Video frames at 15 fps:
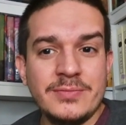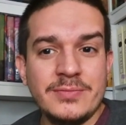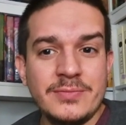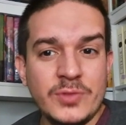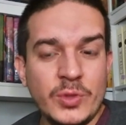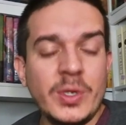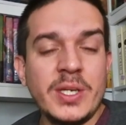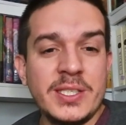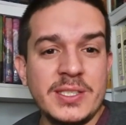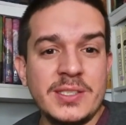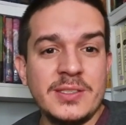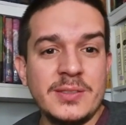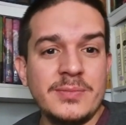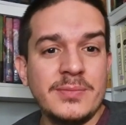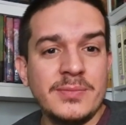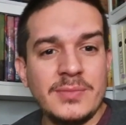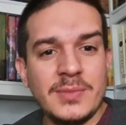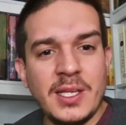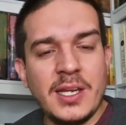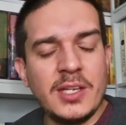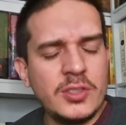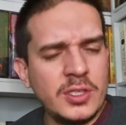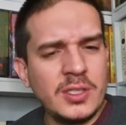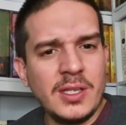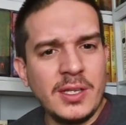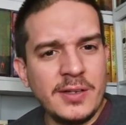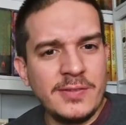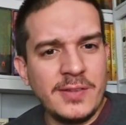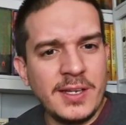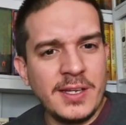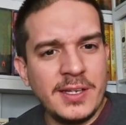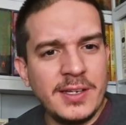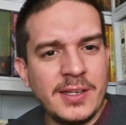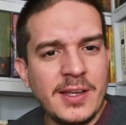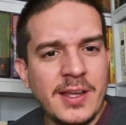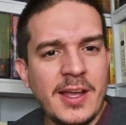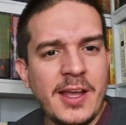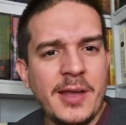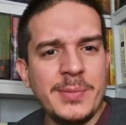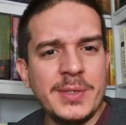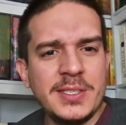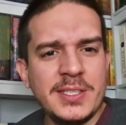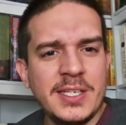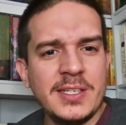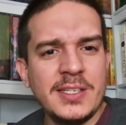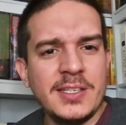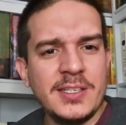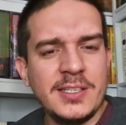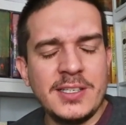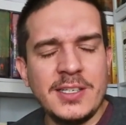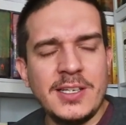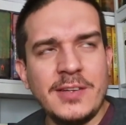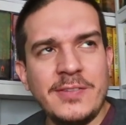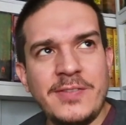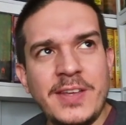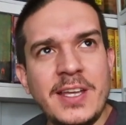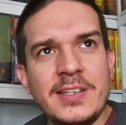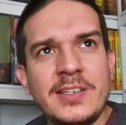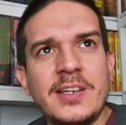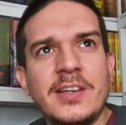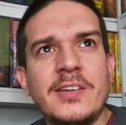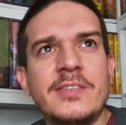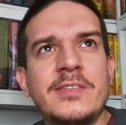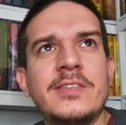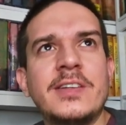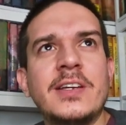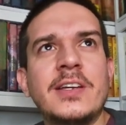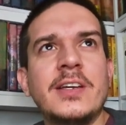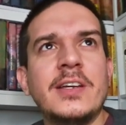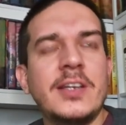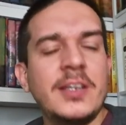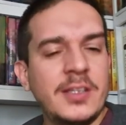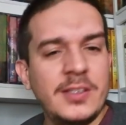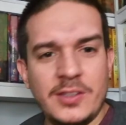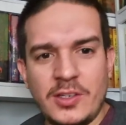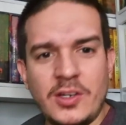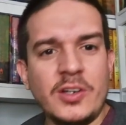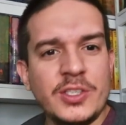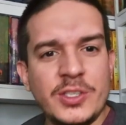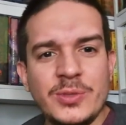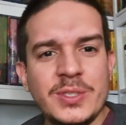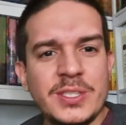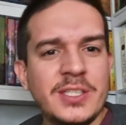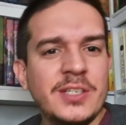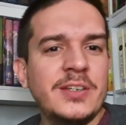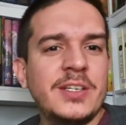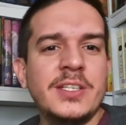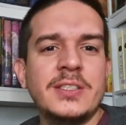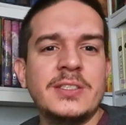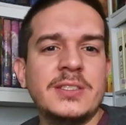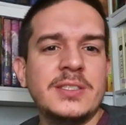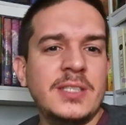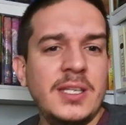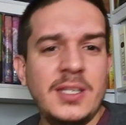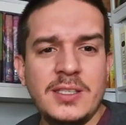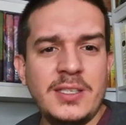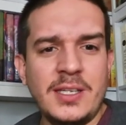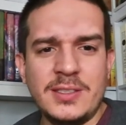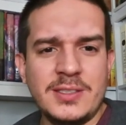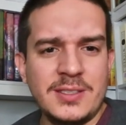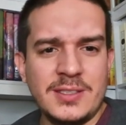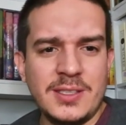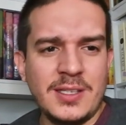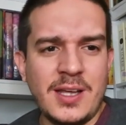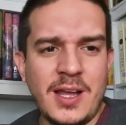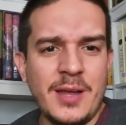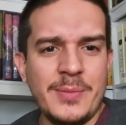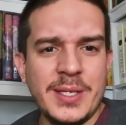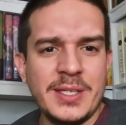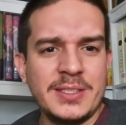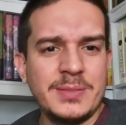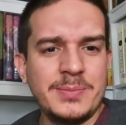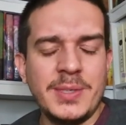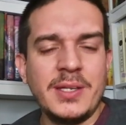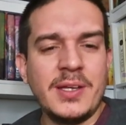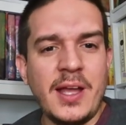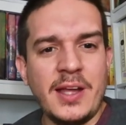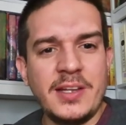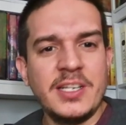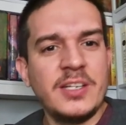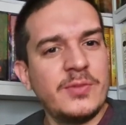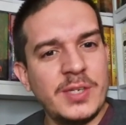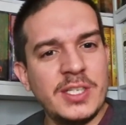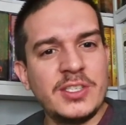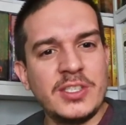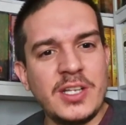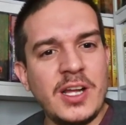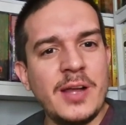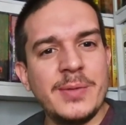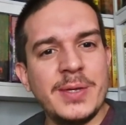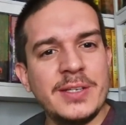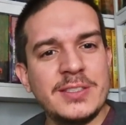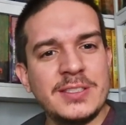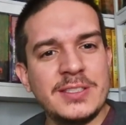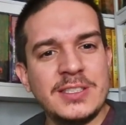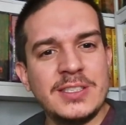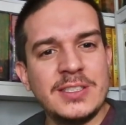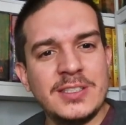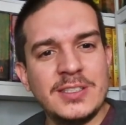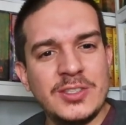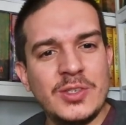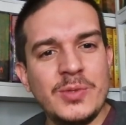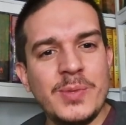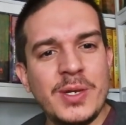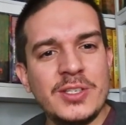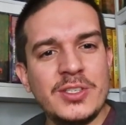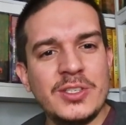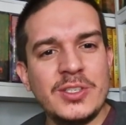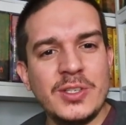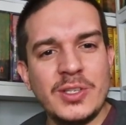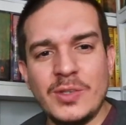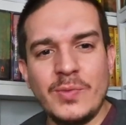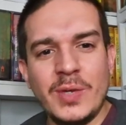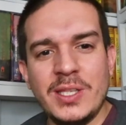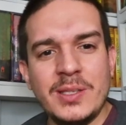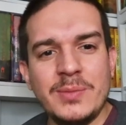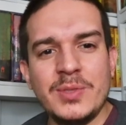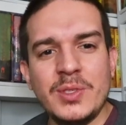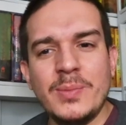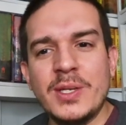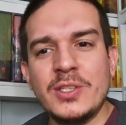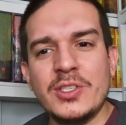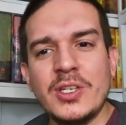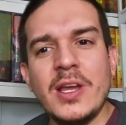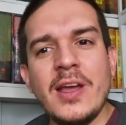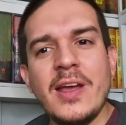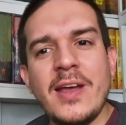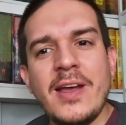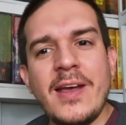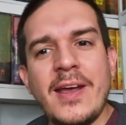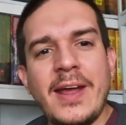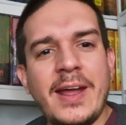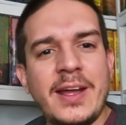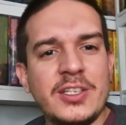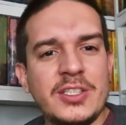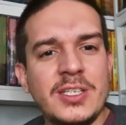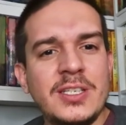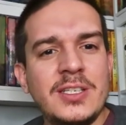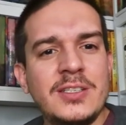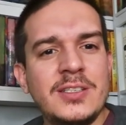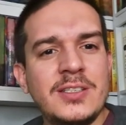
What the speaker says: criticism. And I should clarify, I'm a fan of the cartoon series, and yes, the comics, but I didn't reach the comics too much, read them too much. I actually